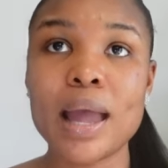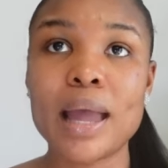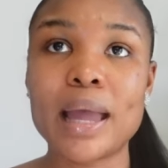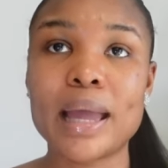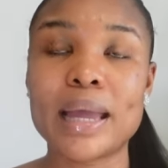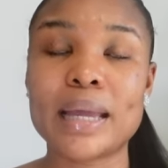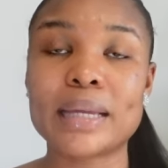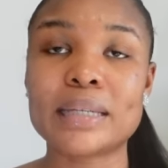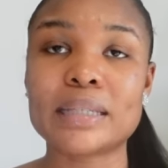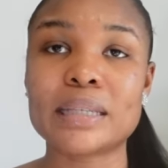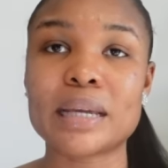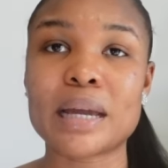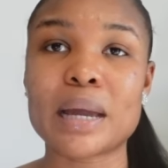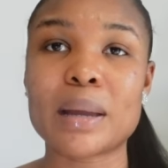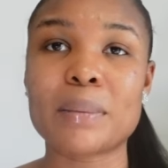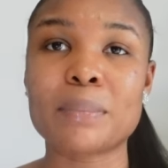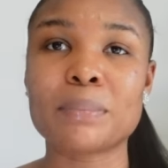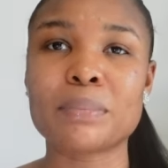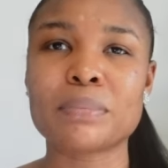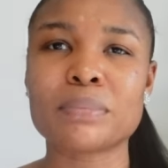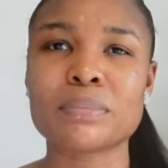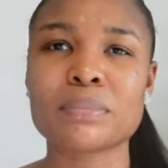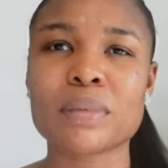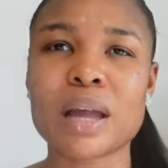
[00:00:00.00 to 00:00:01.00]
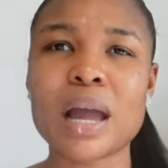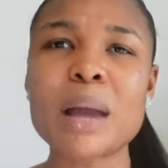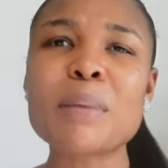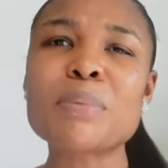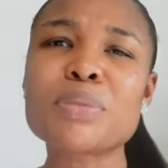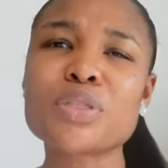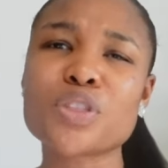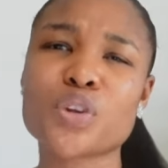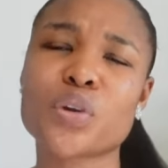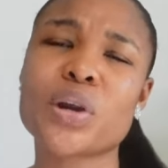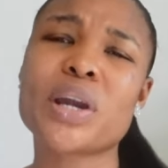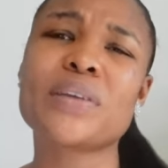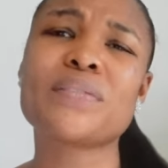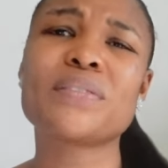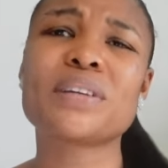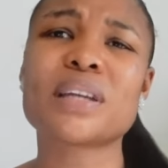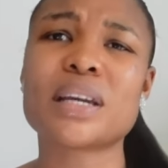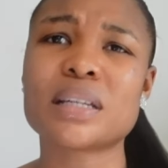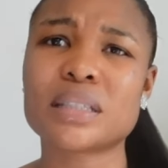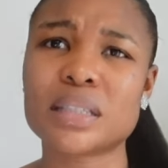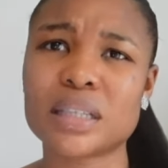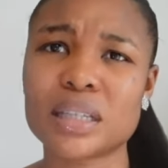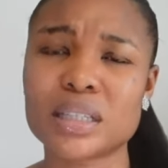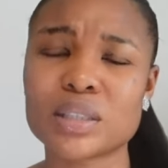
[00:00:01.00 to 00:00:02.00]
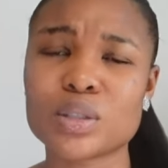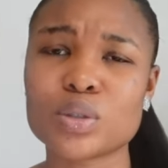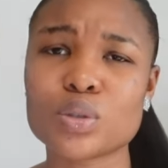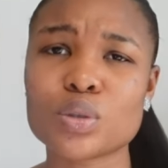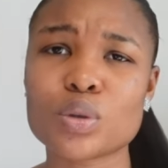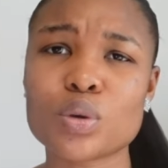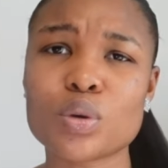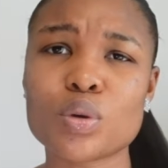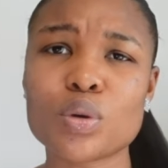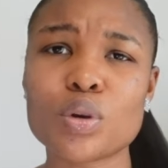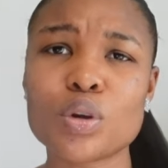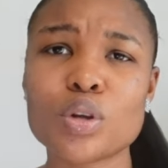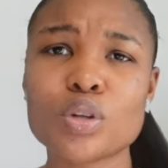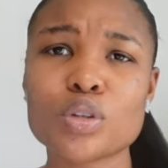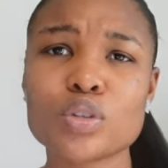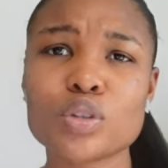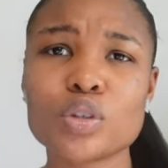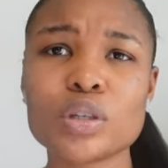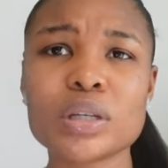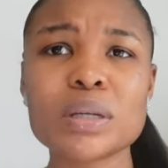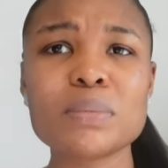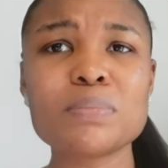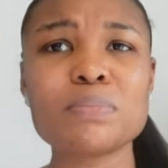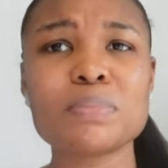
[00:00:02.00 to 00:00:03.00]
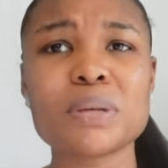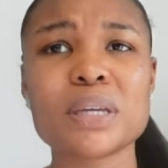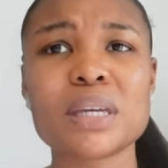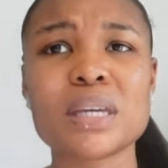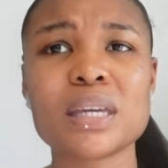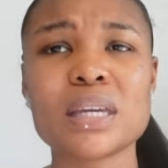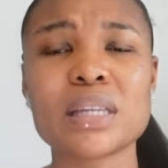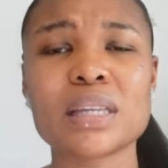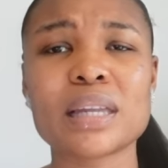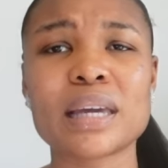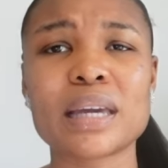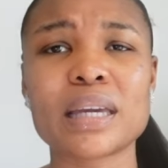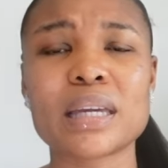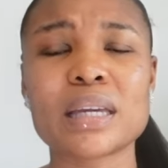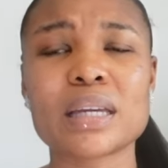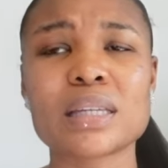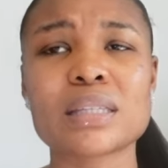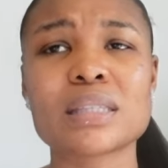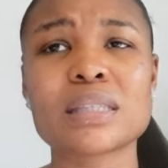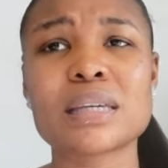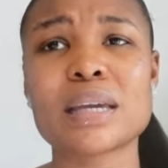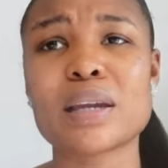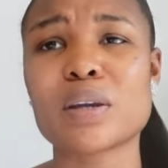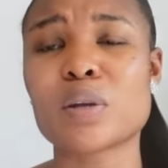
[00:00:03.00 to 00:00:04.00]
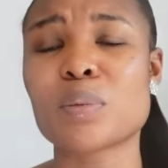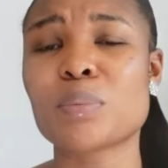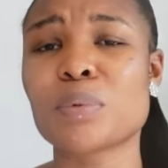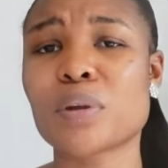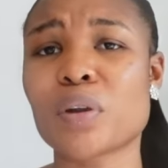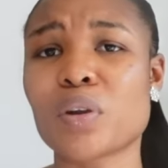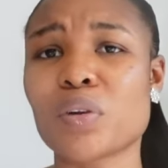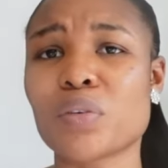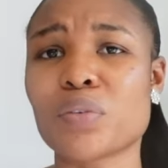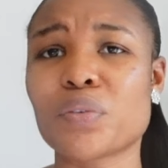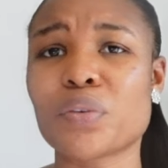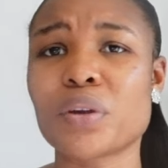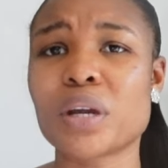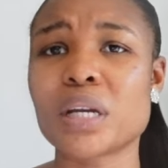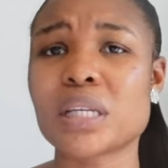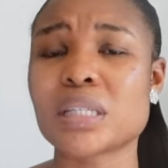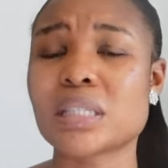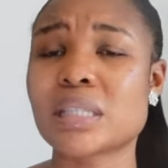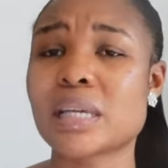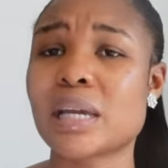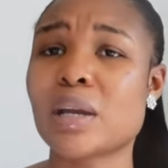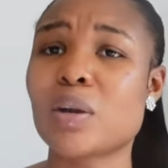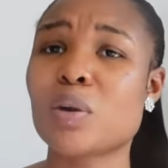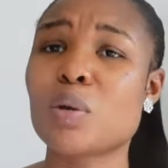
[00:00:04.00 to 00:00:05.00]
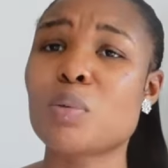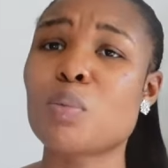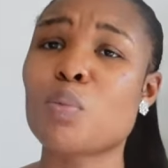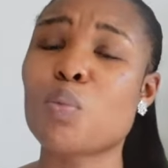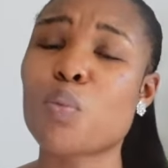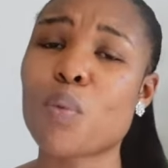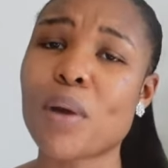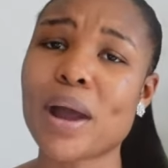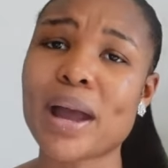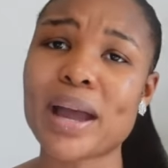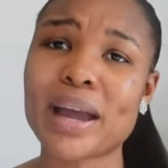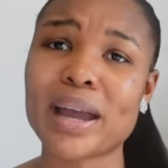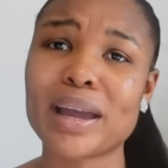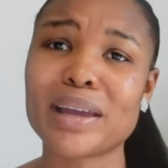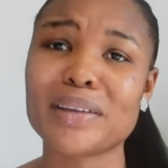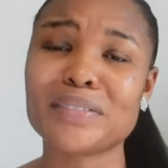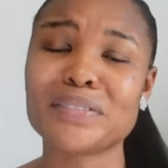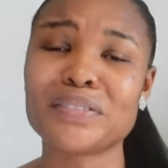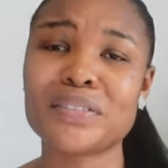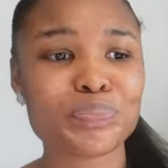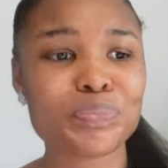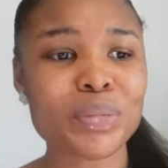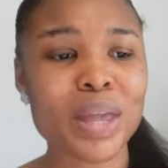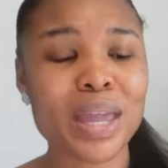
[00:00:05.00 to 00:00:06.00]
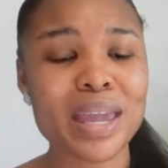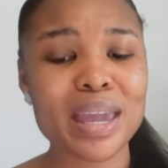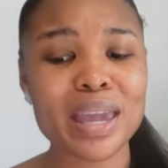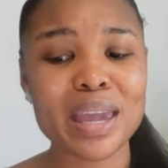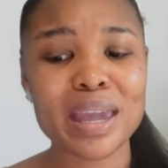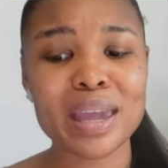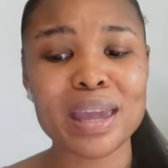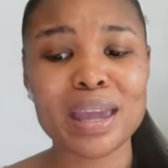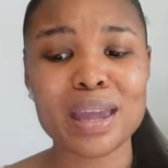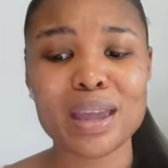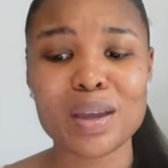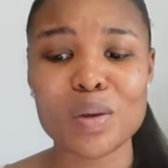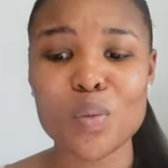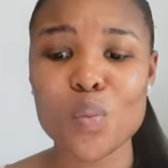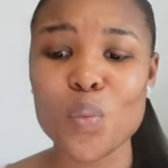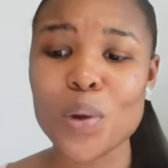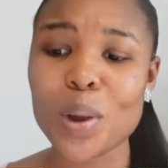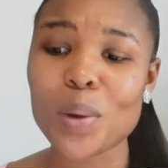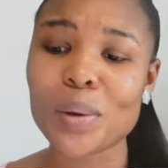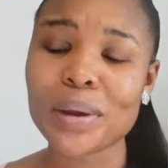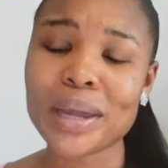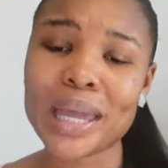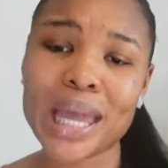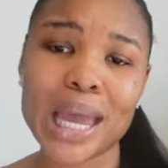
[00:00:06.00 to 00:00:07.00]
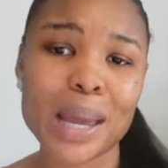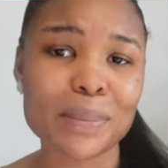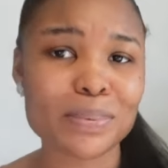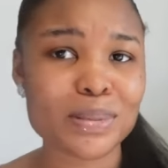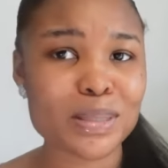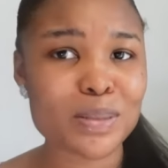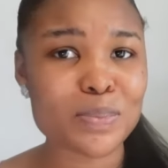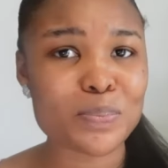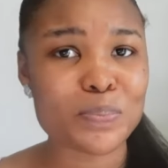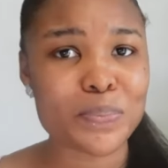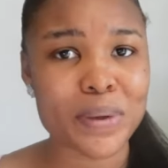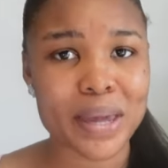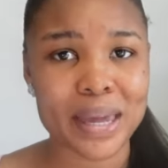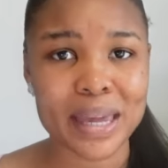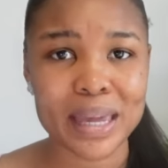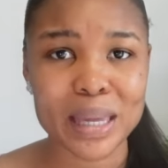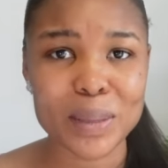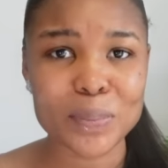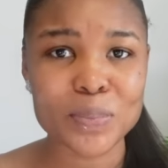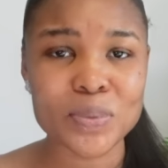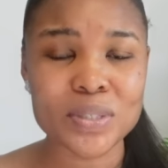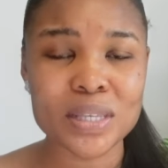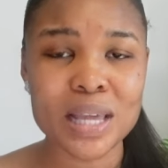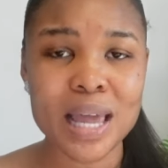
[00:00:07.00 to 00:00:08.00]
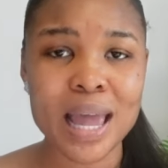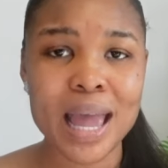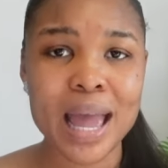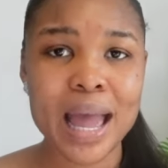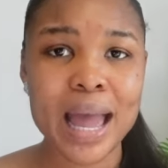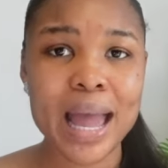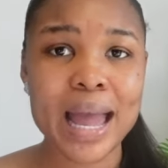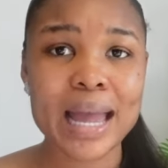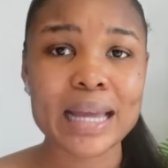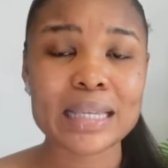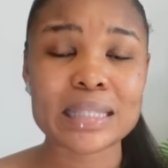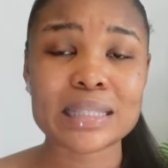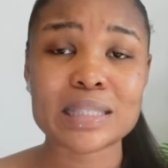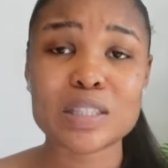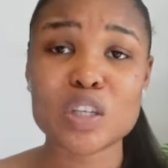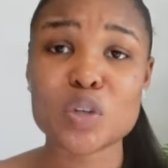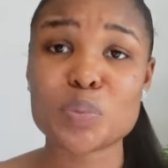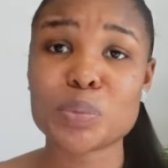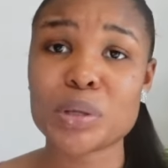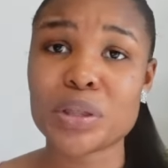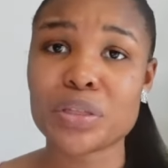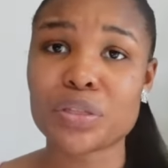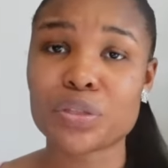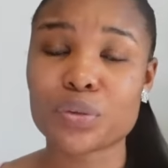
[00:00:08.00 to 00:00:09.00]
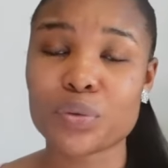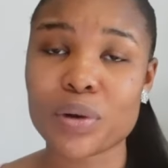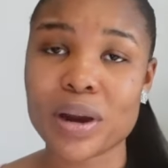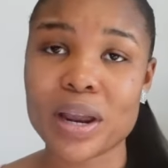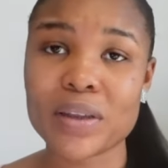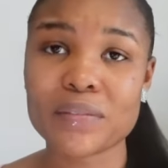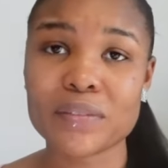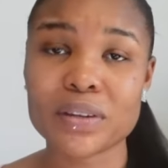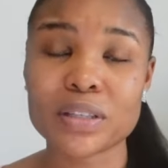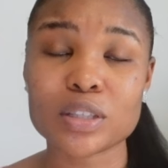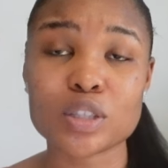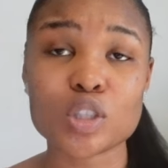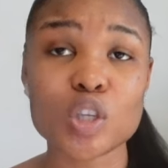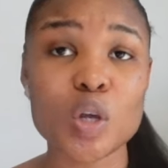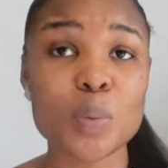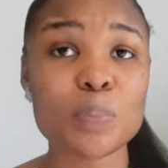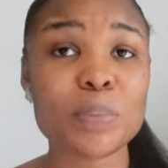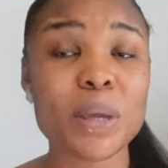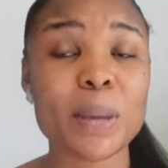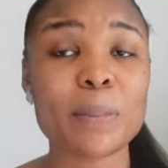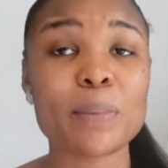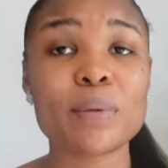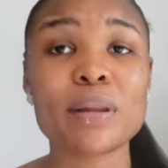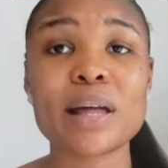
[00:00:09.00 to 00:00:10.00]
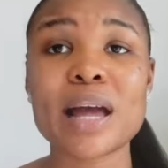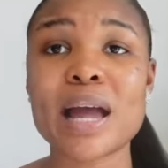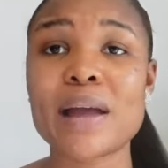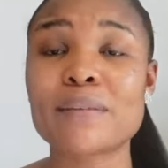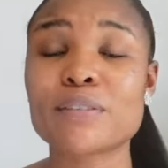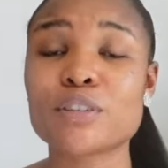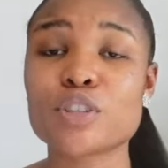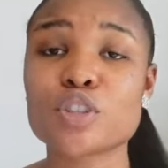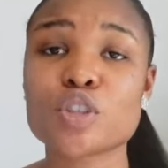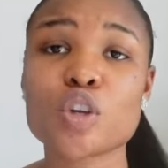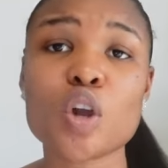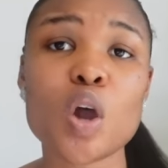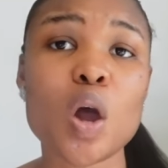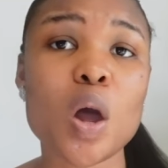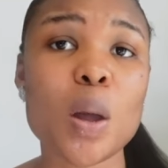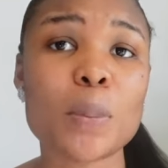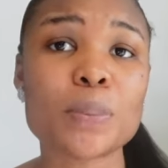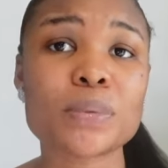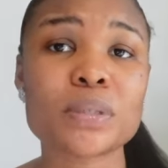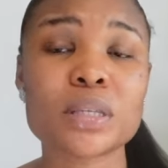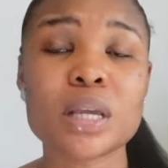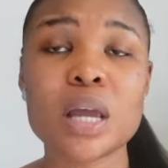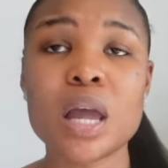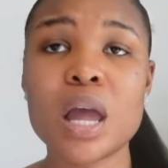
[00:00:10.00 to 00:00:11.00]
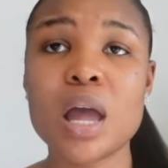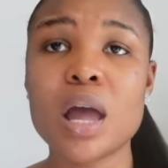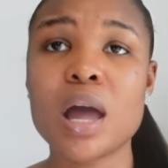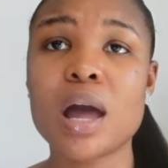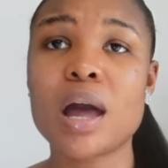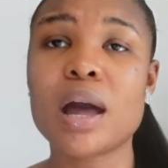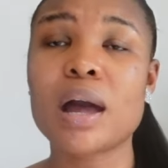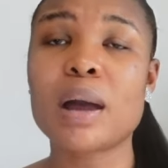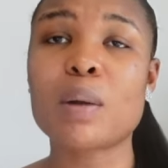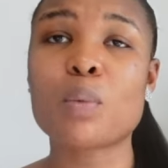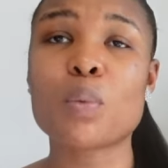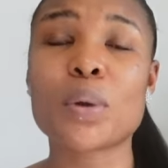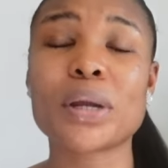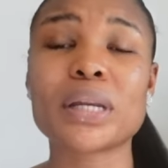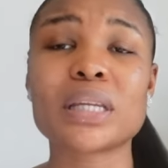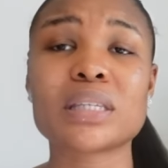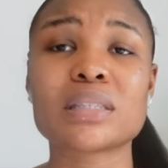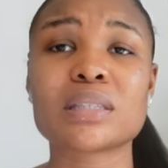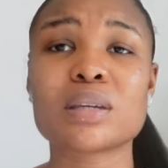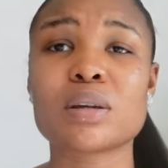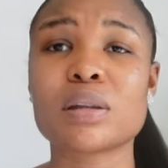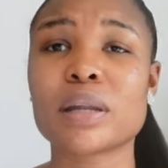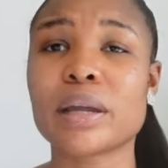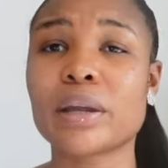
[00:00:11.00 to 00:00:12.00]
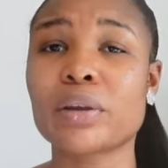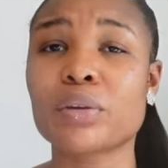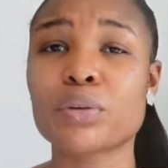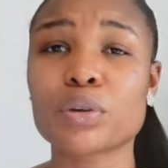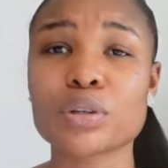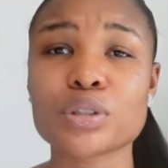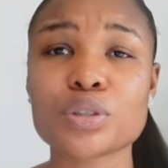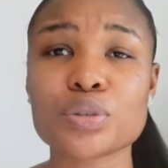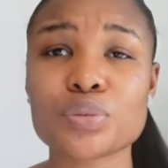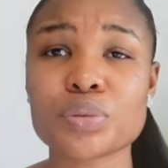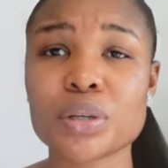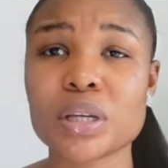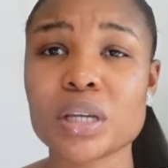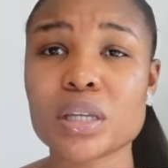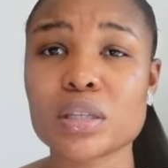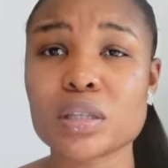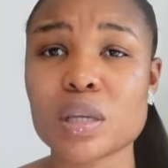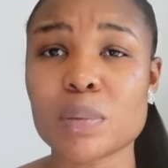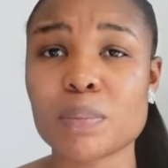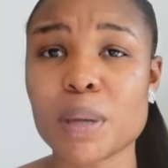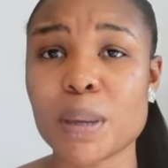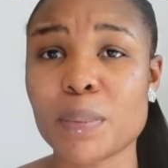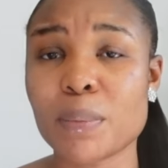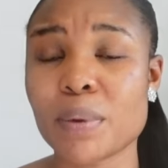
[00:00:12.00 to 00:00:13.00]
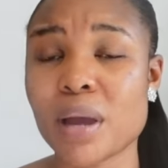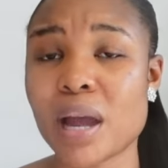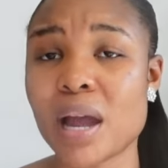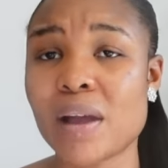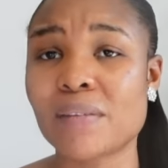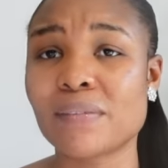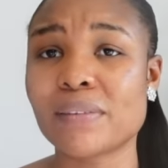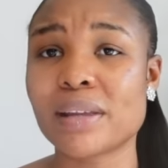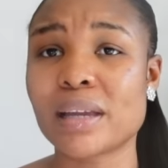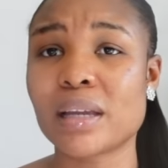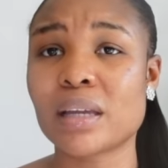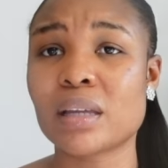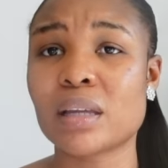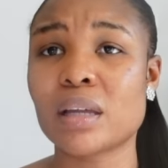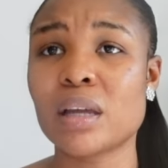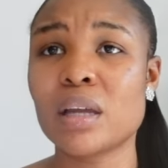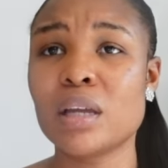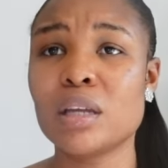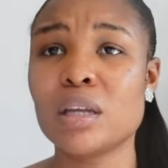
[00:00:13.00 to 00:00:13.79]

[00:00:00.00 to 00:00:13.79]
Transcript: and um, I'm thriving at it. So you can be like a stay-at-home girlfriend, a stay-at-home wife, a well-kept babes, and still be thriving. Some people have shops uh, where they sell like groceries. Some people have like,